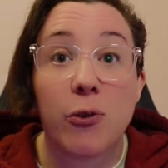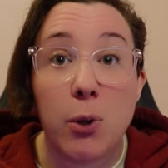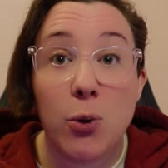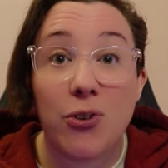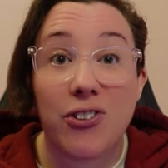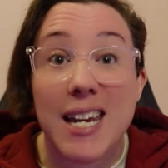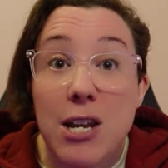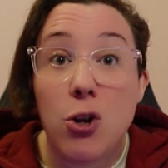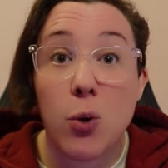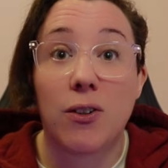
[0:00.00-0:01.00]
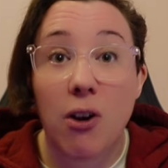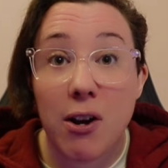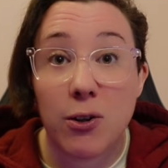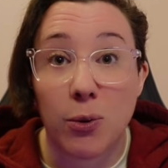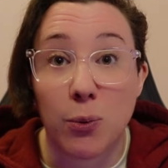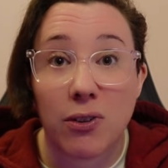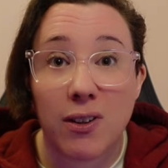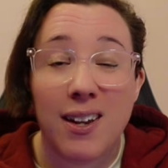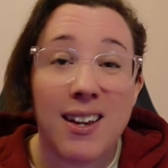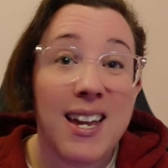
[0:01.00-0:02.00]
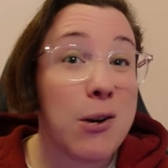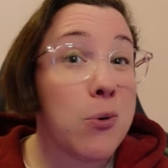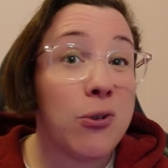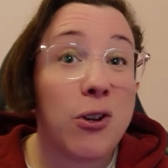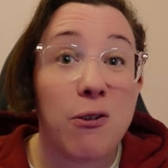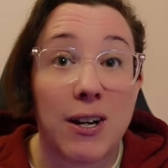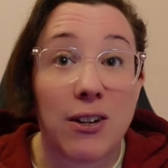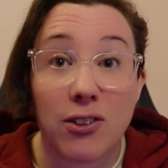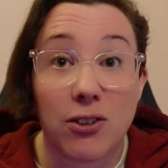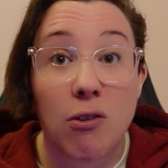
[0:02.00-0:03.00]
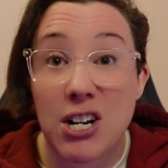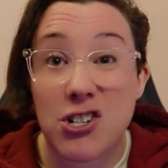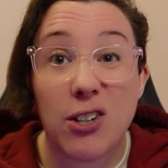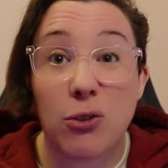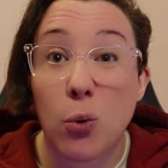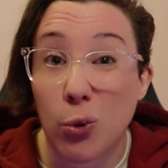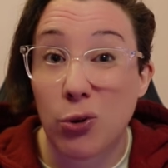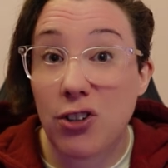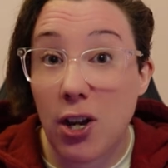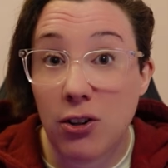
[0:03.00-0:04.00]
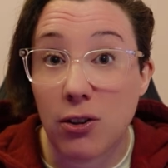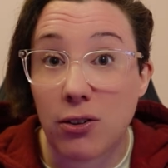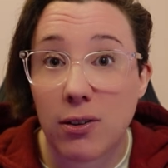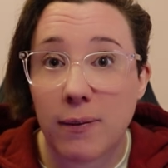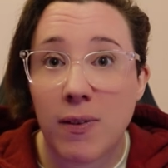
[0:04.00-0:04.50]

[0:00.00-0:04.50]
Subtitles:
boosts in newer titles. It also fixes crashes or stutters.